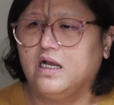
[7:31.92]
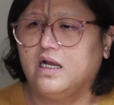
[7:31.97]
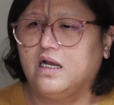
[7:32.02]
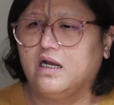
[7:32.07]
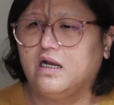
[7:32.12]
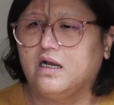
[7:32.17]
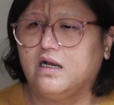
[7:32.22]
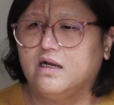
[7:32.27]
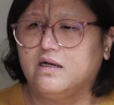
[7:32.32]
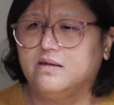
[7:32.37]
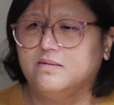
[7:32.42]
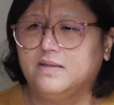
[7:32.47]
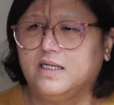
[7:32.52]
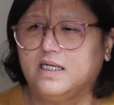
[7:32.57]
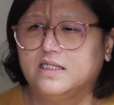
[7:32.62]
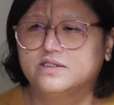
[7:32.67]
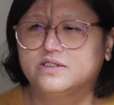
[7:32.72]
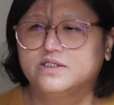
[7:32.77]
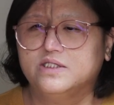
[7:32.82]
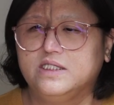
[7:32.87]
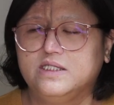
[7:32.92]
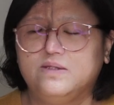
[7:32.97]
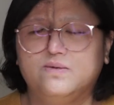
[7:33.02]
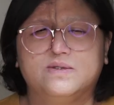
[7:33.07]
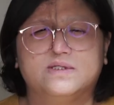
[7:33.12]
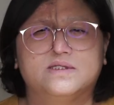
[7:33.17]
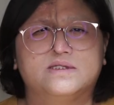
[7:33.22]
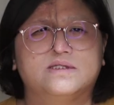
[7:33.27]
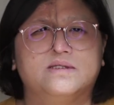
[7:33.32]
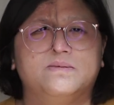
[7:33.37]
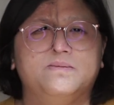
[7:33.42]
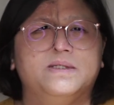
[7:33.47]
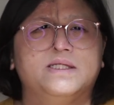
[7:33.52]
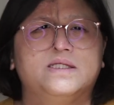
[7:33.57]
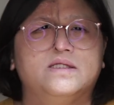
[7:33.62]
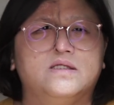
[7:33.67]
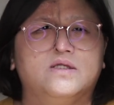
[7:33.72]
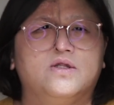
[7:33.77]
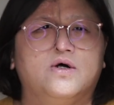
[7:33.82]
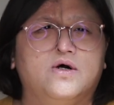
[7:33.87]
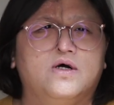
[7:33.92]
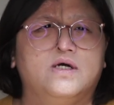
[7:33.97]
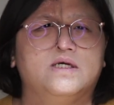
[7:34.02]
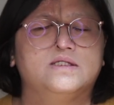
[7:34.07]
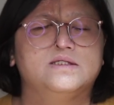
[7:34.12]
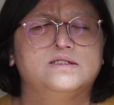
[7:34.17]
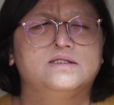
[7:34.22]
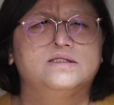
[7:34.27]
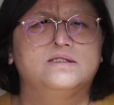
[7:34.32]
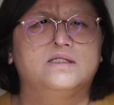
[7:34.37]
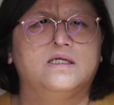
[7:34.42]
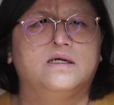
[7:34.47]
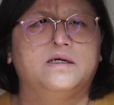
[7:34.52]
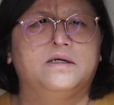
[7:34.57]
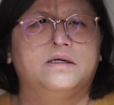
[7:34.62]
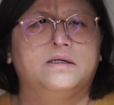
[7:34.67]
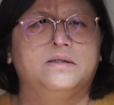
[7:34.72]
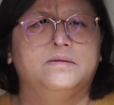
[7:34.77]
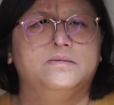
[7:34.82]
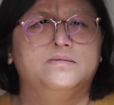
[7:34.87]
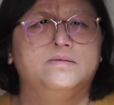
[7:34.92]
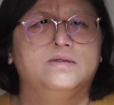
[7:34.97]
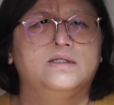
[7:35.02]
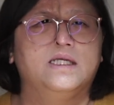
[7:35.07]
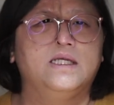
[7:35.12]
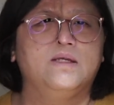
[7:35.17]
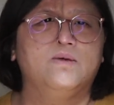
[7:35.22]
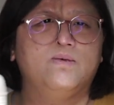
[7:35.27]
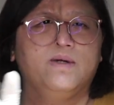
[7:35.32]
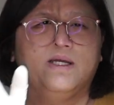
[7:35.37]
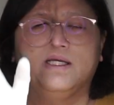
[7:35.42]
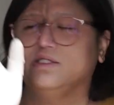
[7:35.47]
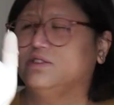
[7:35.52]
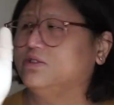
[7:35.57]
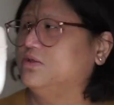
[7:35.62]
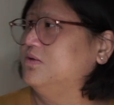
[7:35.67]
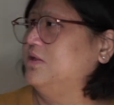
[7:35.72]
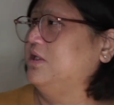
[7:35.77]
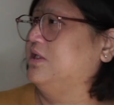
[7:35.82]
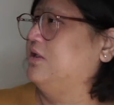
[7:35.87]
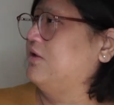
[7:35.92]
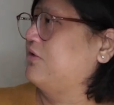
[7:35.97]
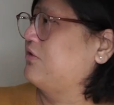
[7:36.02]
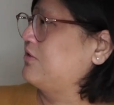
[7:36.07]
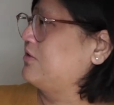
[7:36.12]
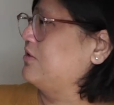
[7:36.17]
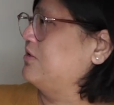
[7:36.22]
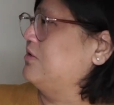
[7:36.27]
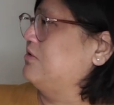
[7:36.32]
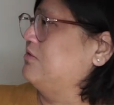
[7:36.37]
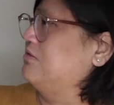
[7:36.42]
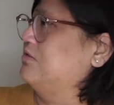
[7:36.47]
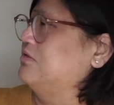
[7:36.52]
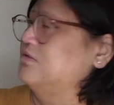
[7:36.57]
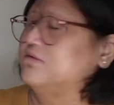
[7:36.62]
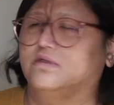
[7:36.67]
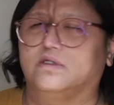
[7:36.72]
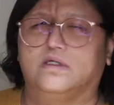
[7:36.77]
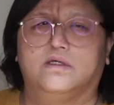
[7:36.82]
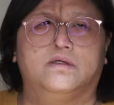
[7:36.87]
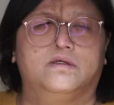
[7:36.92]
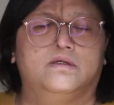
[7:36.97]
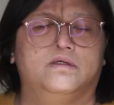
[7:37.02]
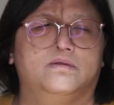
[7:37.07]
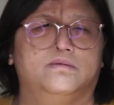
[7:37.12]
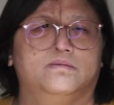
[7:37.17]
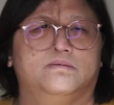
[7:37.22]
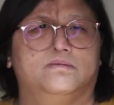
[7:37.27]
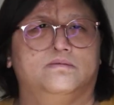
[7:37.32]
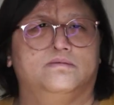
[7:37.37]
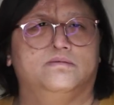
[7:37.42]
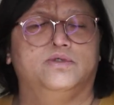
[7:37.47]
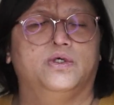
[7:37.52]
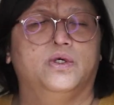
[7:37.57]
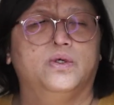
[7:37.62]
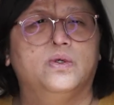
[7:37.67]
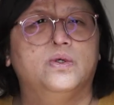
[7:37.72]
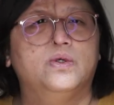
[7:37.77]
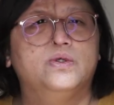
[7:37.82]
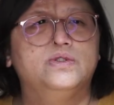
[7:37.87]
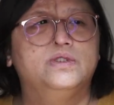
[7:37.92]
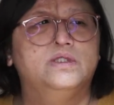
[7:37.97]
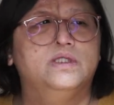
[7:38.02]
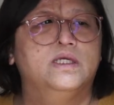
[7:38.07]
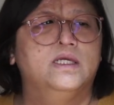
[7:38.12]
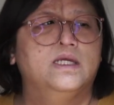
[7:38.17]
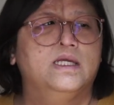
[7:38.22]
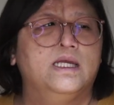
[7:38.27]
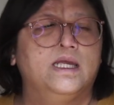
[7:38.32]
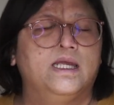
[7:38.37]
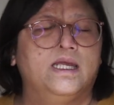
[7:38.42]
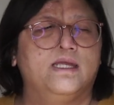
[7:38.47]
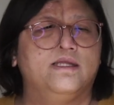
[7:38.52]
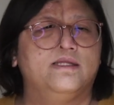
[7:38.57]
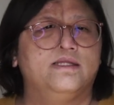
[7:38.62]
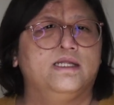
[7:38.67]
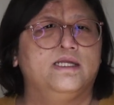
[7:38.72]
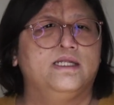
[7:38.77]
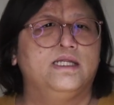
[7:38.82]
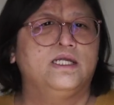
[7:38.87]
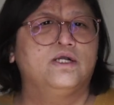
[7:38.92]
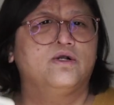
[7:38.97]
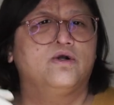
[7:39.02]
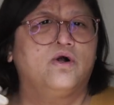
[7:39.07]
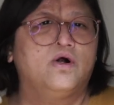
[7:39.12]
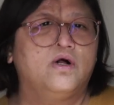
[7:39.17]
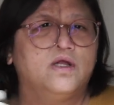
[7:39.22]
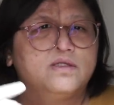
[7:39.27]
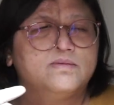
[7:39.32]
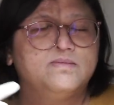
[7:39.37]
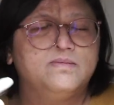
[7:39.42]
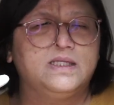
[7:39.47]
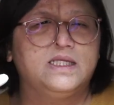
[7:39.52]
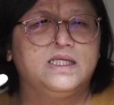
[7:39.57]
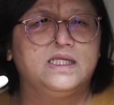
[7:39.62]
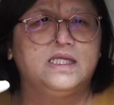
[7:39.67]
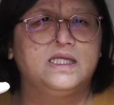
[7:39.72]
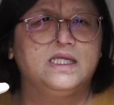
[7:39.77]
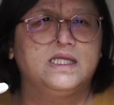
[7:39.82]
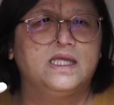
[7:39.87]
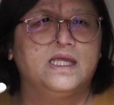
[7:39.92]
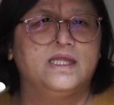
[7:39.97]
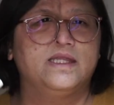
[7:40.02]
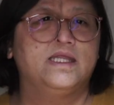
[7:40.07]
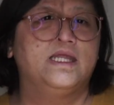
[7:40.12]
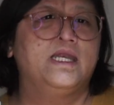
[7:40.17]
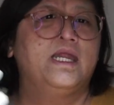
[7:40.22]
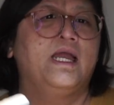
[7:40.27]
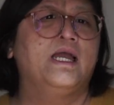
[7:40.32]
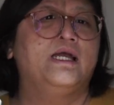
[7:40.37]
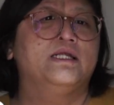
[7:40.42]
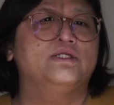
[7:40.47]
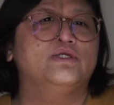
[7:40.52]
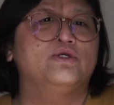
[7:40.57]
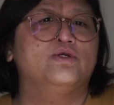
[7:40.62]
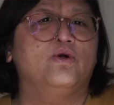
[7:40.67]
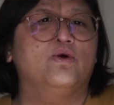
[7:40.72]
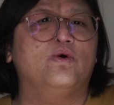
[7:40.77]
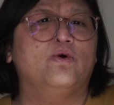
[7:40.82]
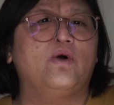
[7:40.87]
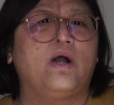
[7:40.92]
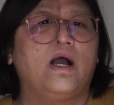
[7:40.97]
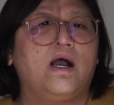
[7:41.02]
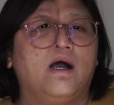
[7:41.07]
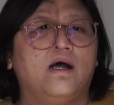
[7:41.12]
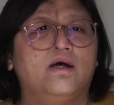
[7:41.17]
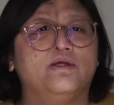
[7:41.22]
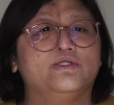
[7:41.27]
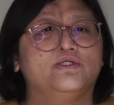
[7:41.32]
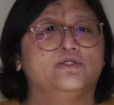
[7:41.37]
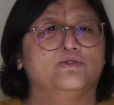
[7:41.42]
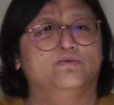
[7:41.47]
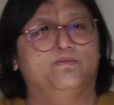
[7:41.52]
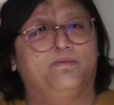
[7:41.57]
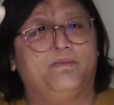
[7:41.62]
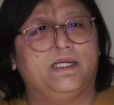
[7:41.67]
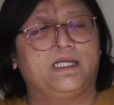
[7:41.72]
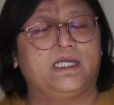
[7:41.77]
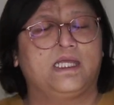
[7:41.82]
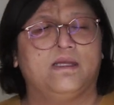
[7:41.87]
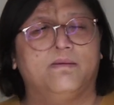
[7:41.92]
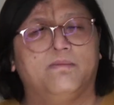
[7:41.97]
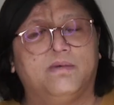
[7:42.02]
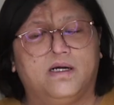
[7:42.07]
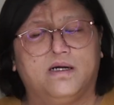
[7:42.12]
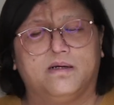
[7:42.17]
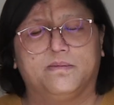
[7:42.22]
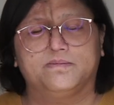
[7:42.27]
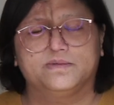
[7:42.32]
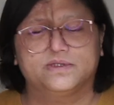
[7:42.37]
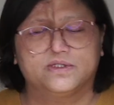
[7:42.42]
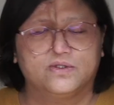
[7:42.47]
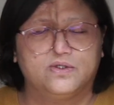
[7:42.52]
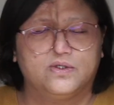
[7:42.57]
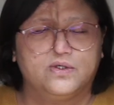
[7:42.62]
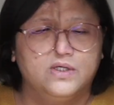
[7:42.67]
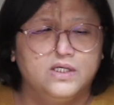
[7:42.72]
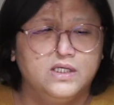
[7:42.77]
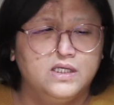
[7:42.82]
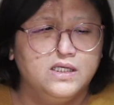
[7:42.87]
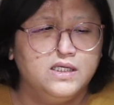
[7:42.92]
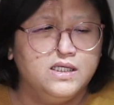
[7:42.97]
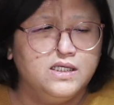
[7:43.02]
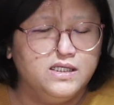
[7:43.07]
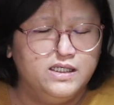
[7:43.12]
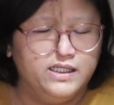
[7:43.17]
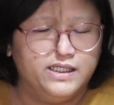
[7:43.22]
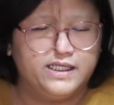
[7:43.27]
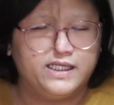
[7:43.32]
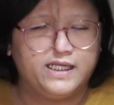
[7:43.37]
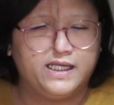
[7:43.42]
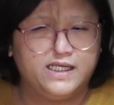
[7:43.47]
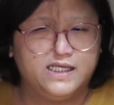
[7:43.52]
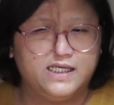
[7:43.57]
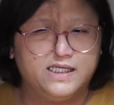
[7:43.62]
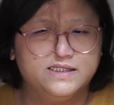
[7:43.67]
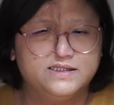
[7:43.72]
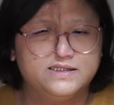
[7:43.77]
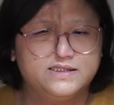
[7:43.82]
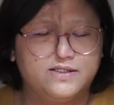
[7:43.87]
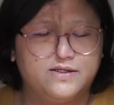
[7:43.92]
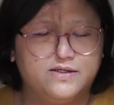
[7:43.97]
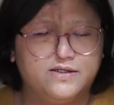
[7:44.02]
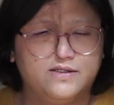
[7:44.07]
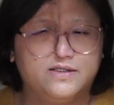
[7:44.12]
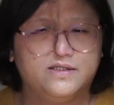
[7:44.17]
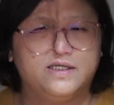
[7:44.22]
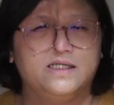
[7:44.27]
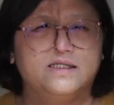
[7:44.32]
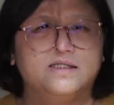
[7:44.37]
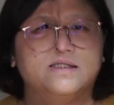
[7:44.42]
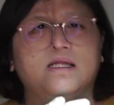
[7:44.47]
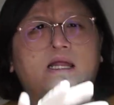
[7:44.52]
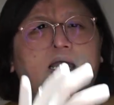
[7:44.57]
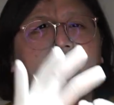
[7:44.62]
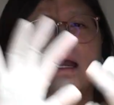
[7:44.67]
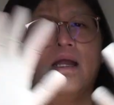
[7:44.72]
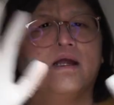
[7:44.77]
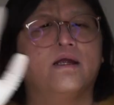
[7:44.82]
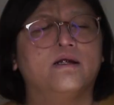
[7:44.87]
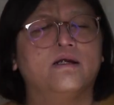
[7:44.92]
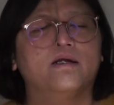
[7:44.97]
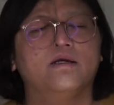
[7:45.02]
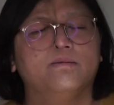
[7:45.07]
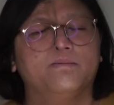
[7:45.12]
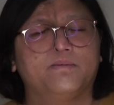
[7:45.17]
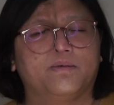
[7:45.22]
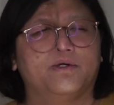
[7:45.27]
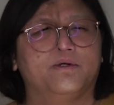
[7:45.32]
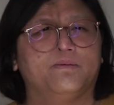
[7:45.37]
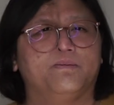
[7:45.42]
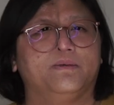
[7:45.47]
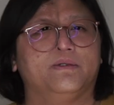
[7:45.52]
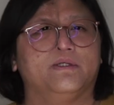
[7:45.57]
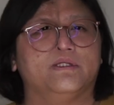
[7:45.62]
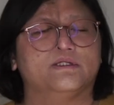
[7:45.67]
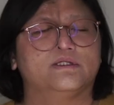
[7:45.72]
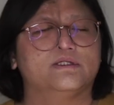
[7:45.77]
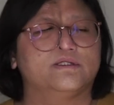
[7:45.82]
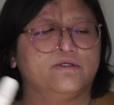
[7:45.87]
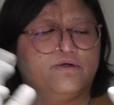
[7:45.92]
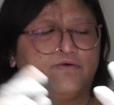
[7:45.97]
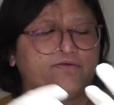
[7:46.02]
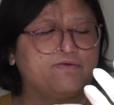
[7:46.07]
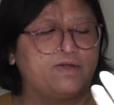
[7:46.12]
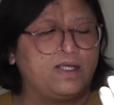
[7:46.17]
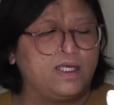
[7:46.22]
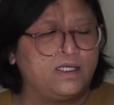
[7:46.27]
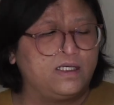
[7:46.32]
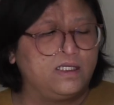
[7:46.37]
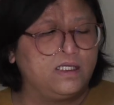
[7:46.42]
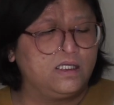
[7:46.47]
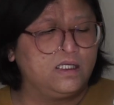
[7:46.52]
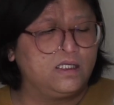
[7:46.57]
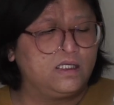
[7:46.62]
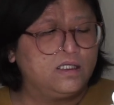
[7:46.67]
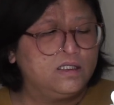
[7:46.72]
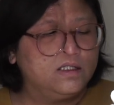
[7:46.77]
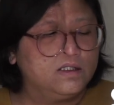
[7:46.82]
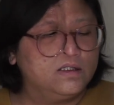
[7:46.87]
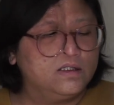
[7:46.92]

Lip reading: actually was a bit lost. He went to another road and then he called me and then I had to go out to pick him up. So hence the entire purpose of getting